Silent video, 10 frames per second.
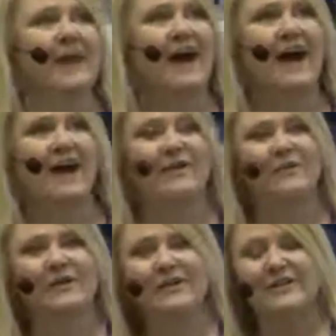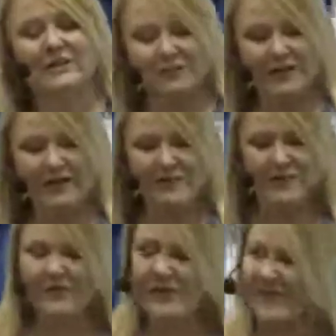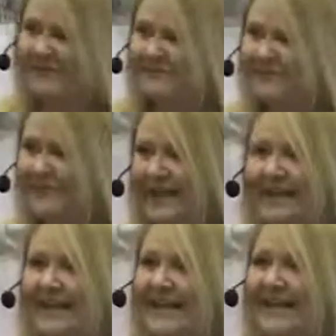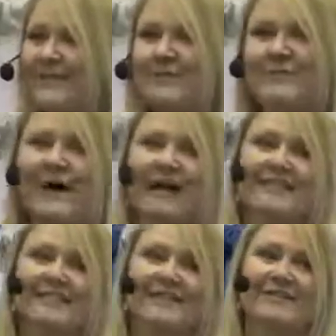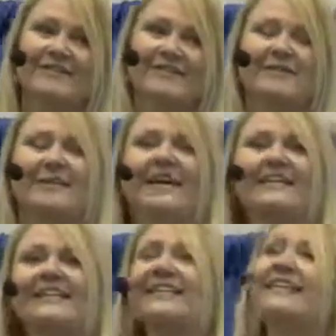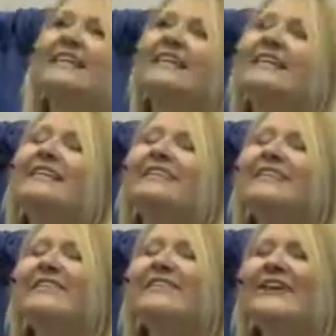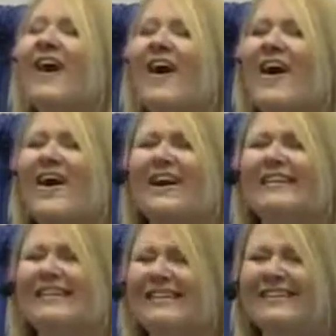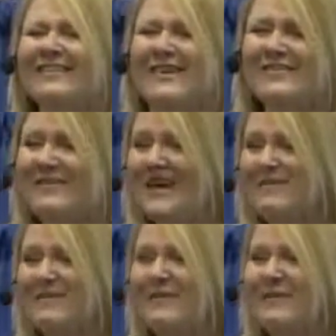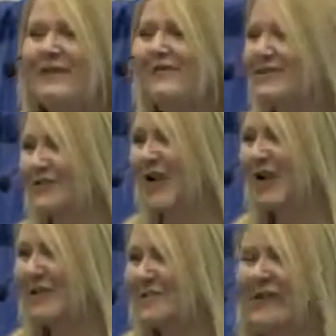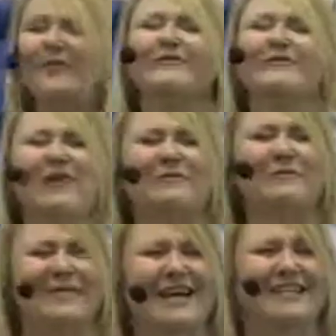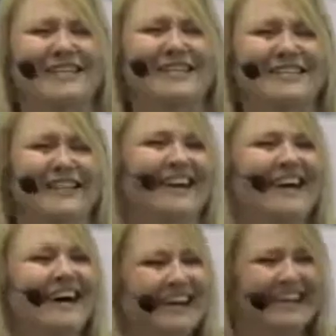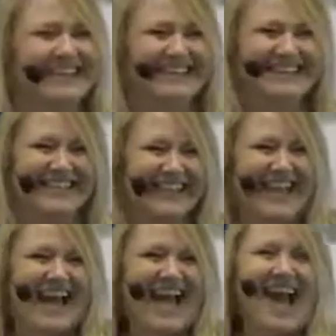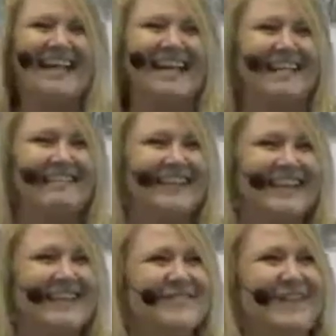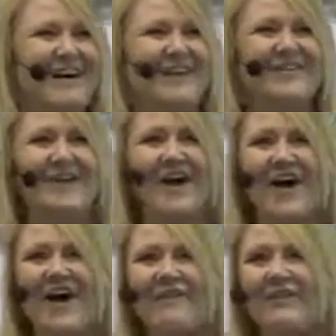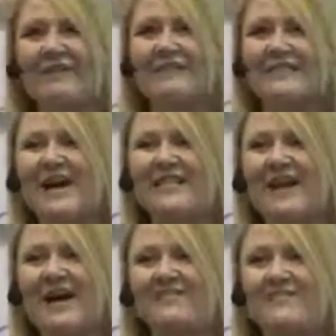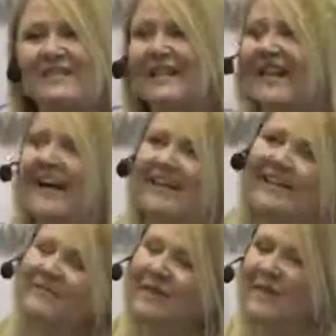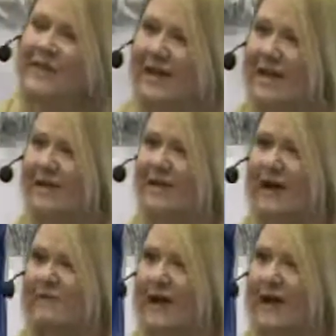I would wake up in the morning and I'd lay there with my eyes closed and be like, dear God, don't let me be overdrawn on my overdraft protection. And I would think about what was coming up. And I'd be like, okay, I have